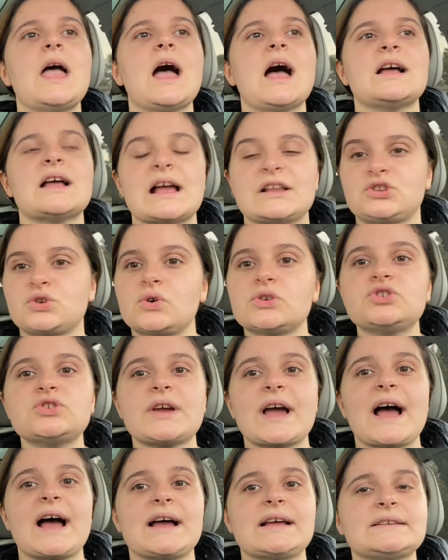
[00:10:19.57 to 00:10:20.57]
I told you
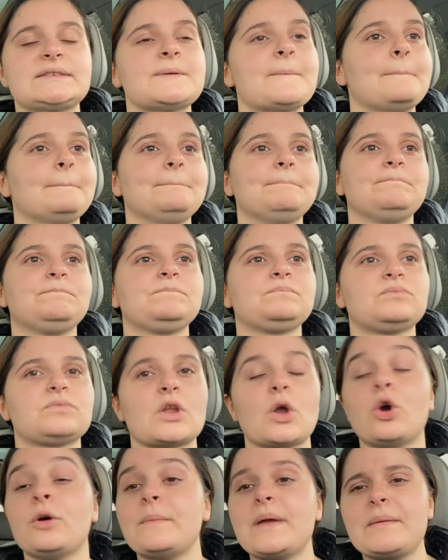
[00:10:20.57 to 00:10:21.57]
guys,
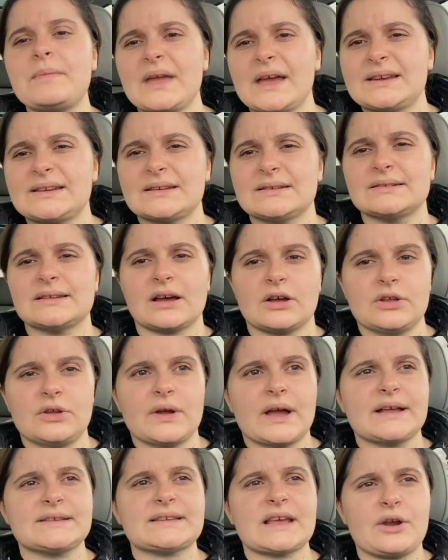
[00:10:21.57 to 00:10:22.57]
or maybe I didn't tell you guys,